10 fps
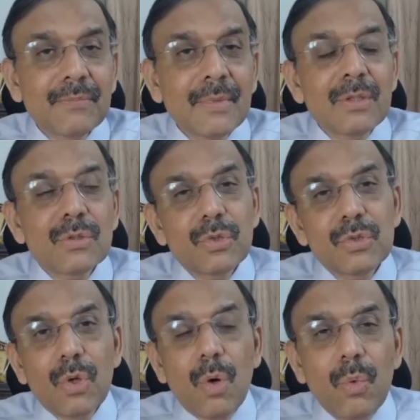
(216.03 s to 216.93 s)
So to
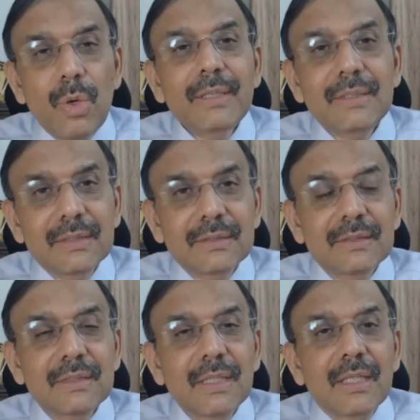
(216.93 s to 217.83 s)
avoid this,
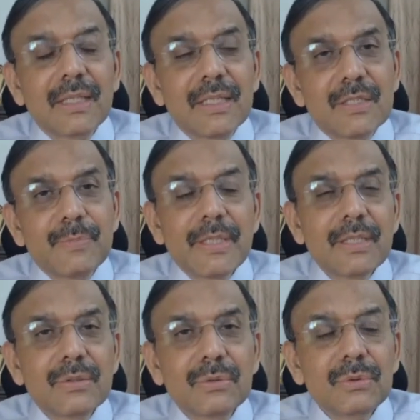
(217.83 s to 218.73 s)
it is better
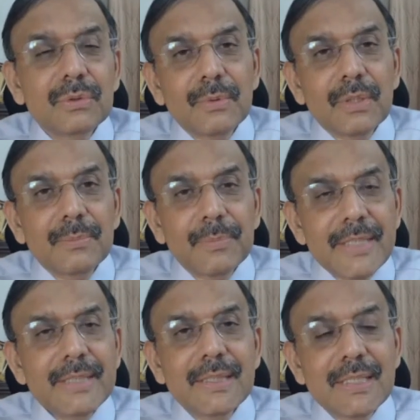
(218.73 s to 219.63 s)
to print
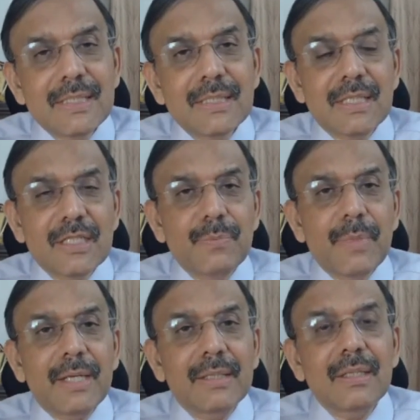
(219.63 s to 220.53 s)
these in the wristband,